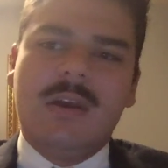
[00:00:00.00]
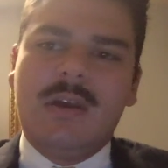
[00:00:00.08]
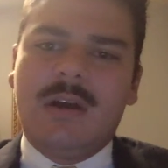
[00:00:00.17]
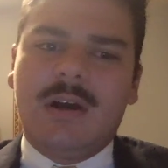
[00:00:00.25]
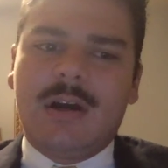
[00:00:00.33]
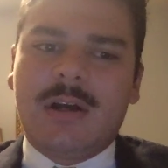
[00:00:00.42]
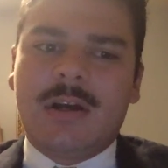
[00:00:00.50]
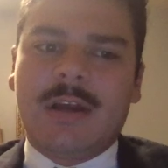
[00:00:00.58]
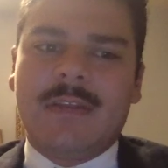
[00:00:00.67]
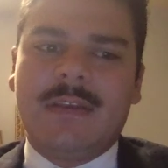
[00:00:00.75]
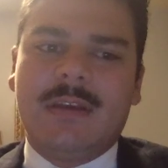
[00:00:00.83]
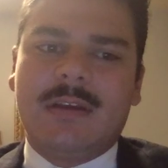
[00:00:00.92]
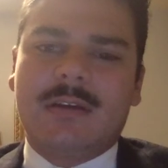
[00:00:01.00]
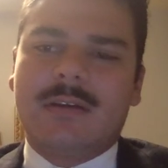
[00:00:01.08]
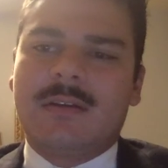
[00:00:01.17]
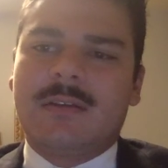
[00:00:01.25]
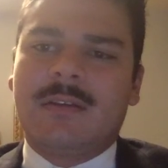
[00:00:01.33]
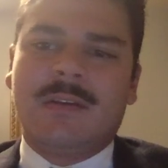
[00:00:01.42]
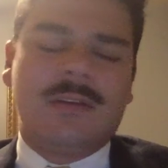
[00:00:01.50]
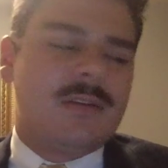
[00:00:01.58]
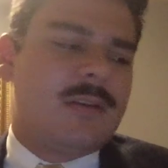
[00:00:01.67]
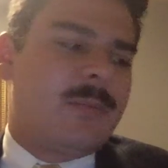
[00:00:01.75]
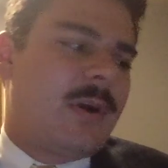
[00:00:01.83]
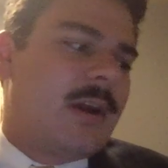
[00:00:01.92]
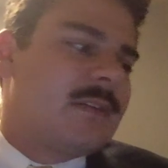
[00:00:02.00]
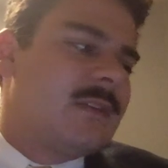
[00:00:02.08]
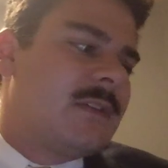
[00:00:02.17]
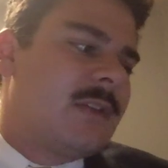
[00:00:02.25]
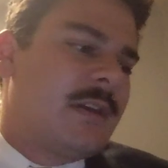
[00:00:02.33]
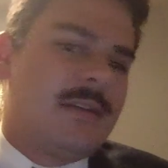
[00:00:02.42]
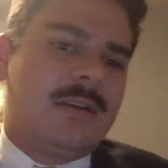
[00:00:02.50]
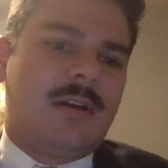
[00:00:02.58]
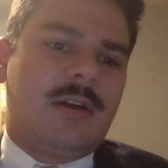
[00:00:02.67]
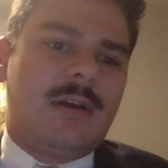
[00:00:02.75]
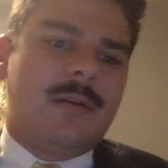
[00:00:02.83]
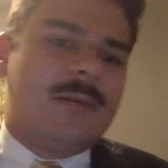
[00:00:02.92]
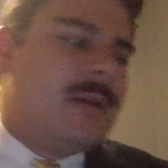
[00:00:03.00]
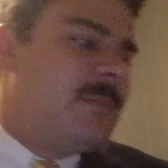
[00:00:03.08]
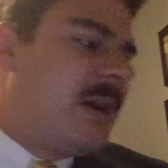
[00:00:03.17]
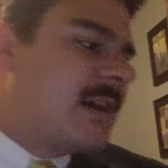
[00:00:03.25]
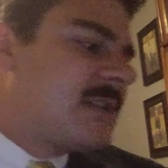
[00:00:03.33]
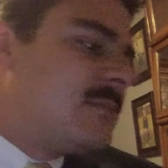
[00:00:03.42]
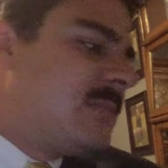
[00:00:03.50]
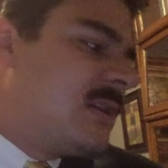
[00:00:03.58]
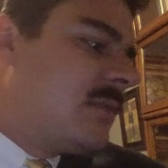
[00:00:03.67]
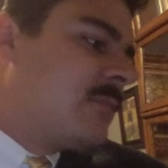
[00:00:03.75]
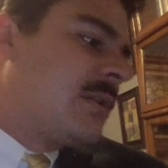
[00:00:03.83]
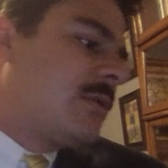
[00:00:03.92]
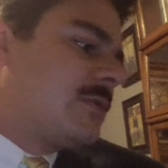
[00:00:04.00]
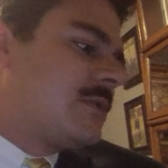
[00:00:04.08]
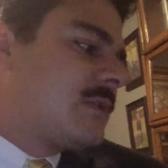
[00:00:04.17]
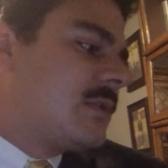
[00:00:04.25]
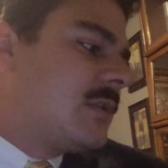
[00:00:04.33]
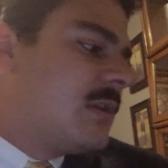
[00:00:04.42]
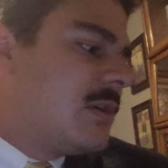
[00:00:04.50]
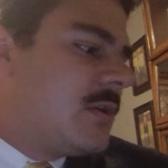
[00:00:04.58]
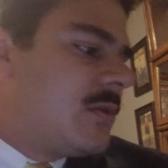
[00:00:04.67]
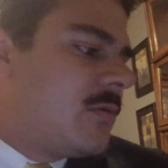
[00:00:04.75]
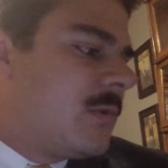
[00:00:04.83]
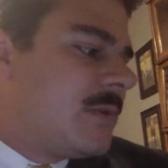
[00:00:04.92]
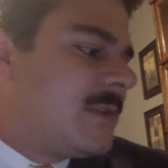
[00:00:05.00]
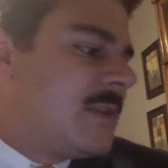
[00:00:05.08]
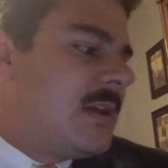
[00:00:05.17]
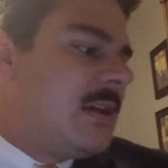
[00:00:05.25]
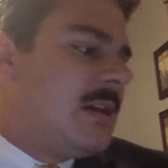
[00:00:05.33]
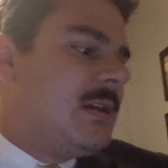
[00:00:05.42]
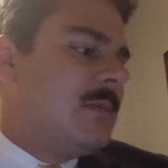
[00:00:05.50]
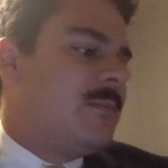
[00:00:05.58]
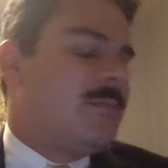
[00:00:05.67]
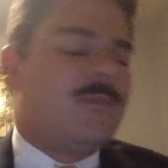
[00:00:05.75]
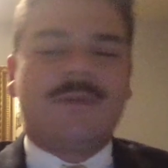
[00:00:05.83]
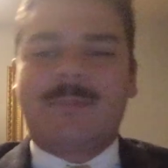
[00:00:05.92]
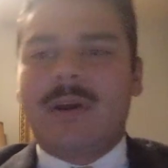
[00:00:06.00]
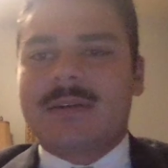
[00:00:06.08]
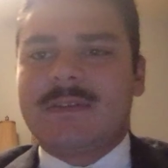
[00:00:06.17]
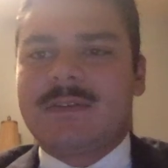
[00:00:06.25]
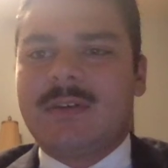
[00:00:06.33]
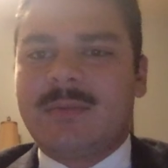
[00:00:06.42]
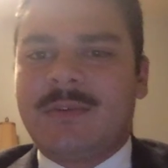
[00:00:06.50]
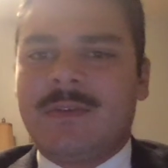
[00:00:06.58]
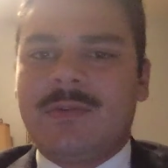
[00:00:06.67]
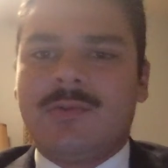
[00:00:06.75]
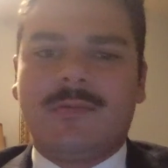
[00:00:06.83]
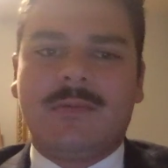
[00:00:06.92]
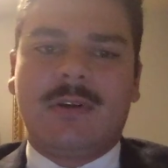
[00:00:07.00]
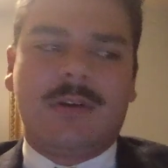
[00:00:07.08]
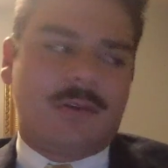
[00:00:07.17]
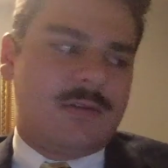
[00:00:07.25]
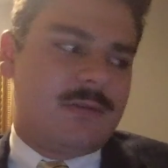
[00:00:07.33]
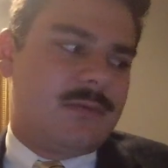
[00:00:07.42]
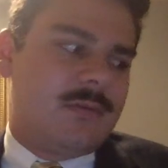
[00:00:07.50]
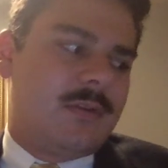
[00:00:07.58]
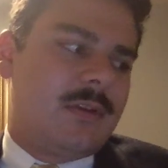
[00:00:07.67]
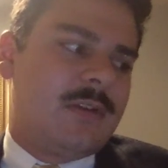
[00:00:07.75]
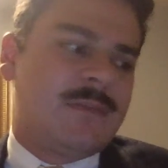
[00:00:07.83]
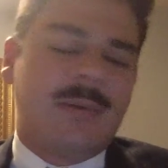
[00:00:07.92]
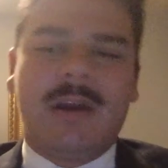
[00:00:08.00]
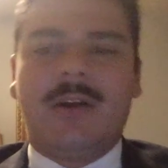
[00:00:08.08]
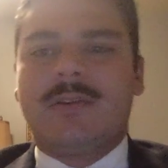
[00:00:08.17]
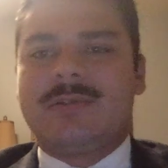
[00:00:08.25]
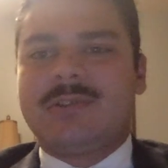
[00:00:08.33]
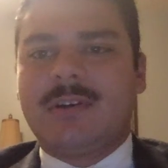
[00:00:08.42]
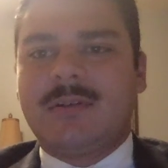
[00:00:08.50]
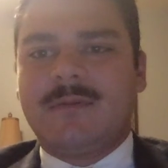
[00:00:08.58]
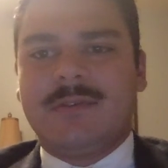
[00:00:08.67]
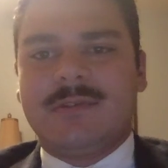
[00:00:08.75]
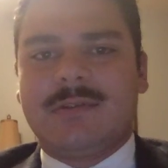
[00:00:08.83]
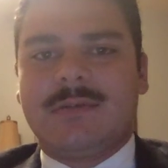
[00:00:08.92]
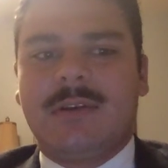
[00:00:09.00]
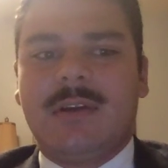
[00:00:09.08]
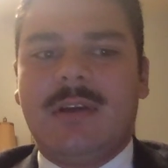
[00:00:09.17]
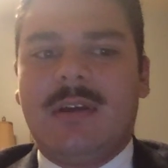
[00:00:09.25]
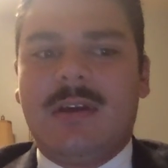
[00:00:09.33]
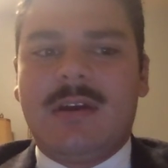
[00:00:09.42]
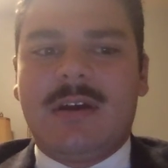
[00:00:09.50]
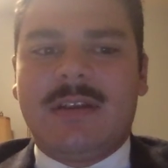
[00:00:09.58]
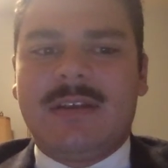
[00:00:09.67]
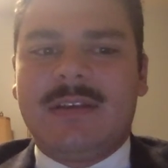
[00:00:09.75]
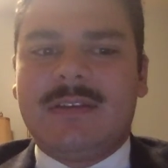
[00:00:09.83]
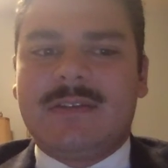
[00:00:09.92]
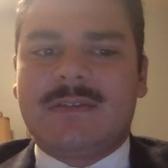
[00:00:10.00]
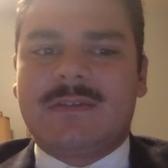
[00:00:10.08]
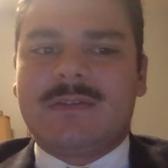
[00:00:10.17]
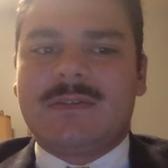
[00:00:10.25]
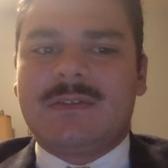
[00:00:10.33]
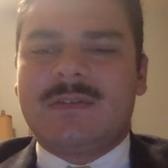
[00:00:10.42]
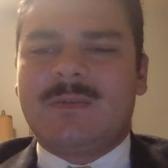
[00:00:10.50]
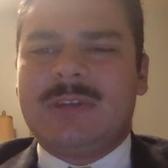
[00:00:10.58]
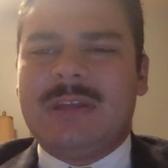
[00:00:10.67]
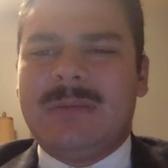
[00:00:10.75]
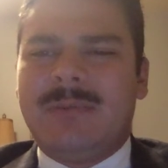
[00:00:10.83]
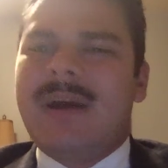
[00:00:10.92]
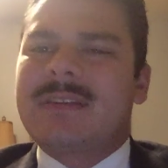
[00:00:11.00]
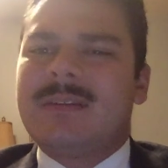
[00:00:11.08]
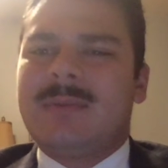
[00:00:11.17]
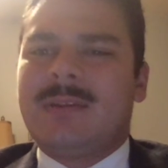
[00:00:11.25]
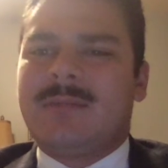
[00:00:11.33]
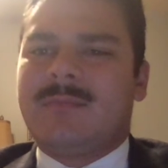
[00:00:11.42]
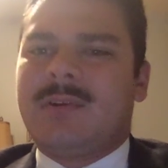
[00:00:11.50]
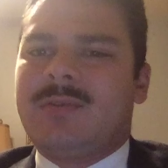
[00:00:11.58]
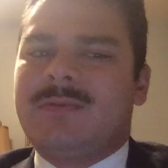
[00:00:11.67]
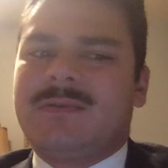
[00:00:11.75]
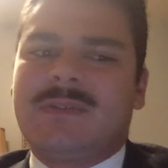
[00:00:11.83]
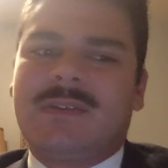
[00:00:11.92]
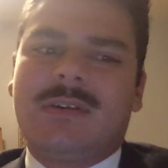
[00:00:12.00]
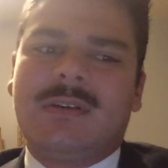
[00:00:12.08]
I think the practice that impacted me the most was practice number two, inspire a shared vision. I think this one impacted me the most,